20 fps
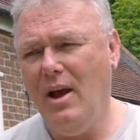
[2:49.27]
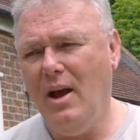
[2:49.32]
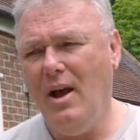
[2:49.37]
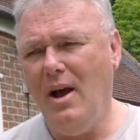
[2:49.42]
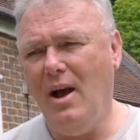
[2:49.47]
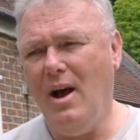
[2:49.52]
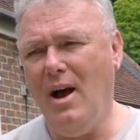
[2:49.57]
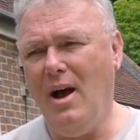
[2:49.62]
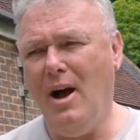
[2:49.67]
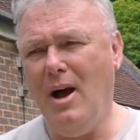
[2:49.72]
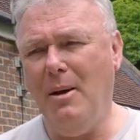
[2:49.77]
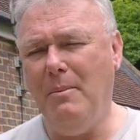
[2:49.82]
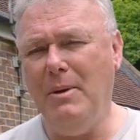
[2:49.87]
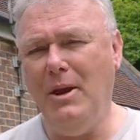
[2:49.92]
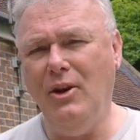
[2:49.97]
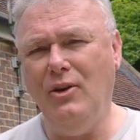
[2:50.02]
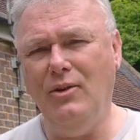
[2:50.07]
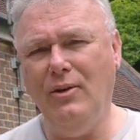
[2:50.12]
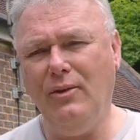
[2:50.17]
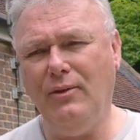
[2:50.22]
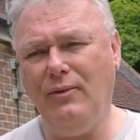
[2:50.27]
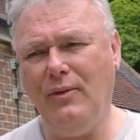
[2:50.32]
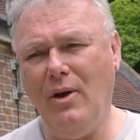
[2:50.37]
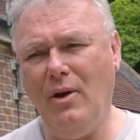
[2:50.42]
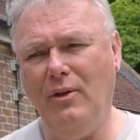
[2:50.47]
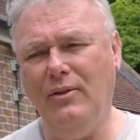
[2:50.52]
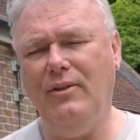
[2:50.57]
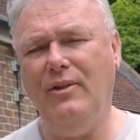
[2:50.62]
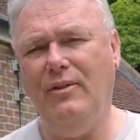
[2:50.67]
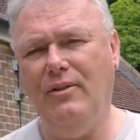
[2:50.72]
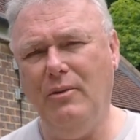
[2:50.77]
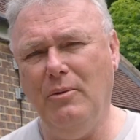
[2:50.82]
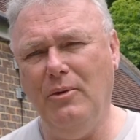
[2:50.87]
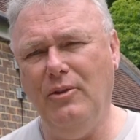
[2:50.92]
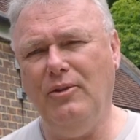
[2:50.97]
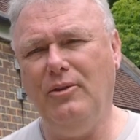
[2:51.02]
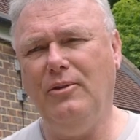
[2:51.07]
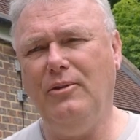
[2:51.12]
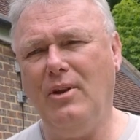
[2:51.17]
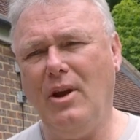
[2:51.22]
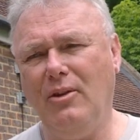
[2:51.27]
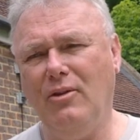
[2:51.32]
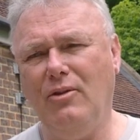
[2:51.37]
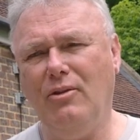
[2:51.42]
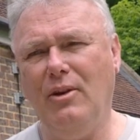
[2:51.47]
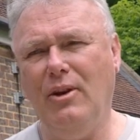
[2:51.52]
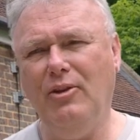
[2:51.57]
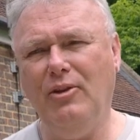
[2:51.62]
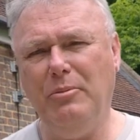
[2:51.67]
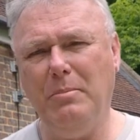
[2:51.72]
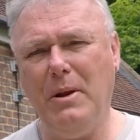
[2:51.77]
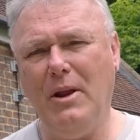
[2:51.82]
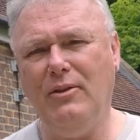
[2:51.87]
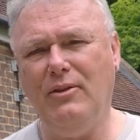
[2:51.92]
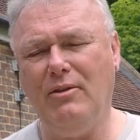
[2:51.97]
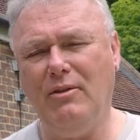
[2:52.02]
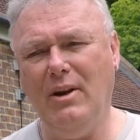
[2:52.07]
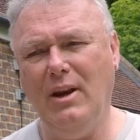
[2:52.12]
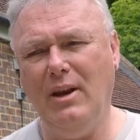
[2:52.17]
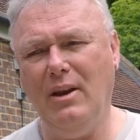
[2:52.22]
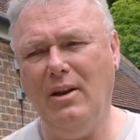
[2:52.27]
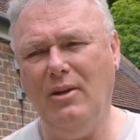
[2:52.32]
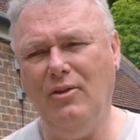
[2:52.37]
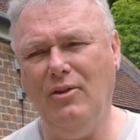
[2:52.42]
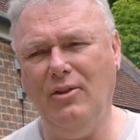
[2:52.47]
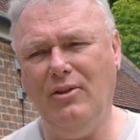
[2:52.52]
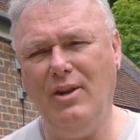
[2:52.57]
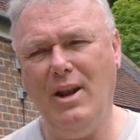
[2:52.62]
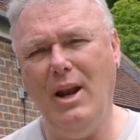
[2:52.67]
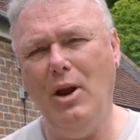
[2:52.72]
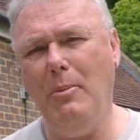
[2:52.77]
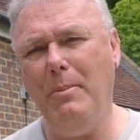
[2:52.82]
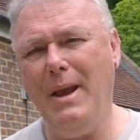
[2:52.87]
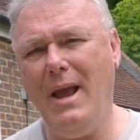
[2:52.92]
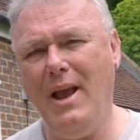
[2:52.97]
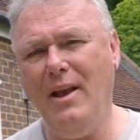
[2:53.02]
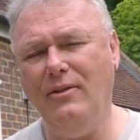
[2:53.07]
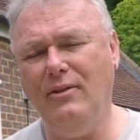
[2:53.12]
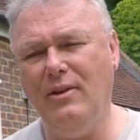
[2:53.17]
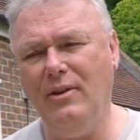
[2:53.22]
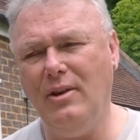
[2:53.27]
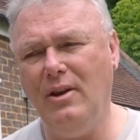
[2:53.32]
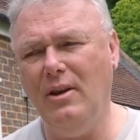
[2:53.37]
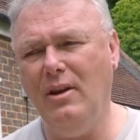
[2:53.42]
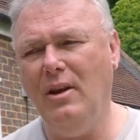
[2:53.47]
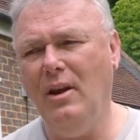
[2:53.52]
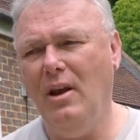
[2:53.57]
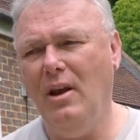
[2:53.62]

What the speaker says: it just felt as if it was stuttering, spluttering, and just a little bit hesitant.